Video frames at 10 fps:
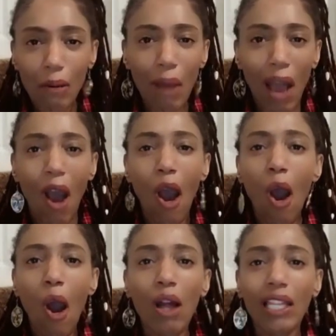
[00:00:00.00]
about
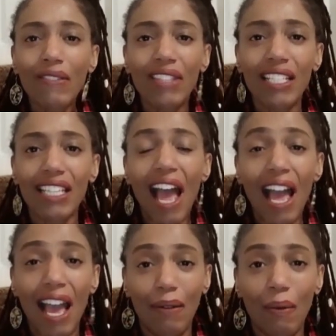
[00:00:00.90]
all of the
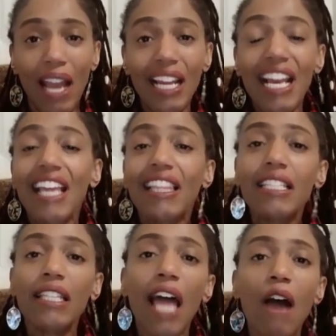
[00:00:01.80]
time, right?
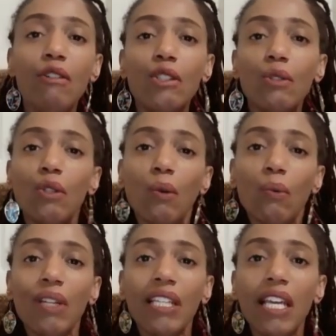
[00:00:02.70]
This allows you to
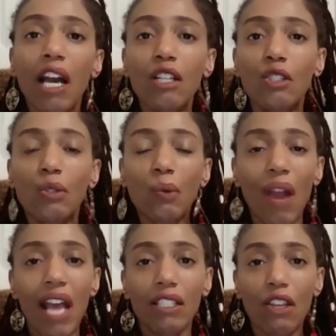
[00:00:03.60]
really
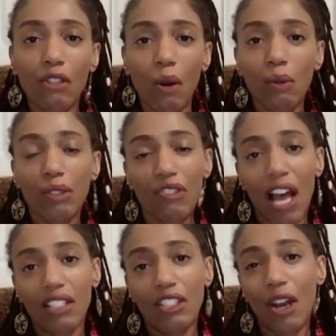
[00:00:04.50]
address those
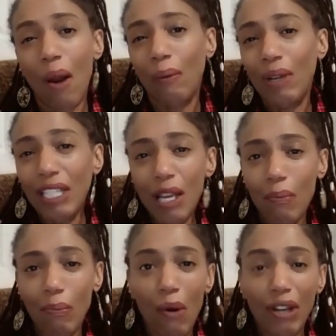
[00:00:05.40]
thoughts that are really
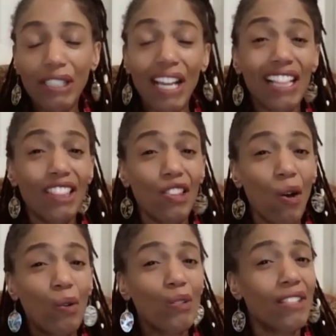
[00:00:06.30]
important and
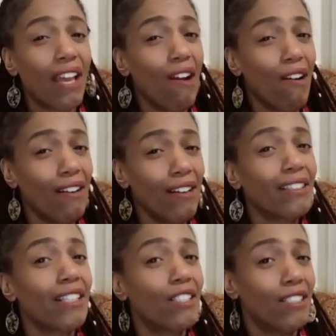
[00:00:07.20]
those that aren't
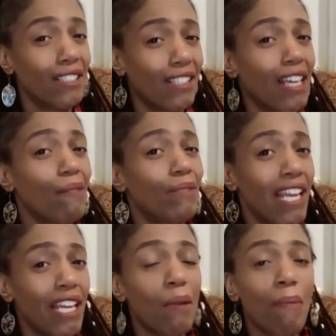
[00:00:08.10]
that you just keep
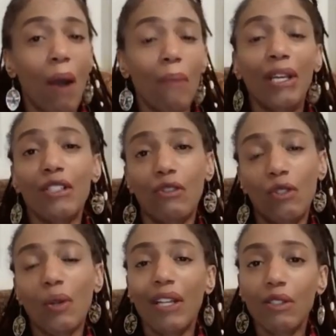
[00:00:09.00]
thinking about because you have
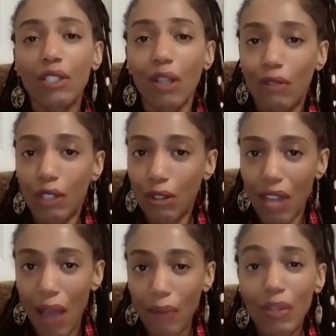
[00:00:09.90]
trained yourself to do that.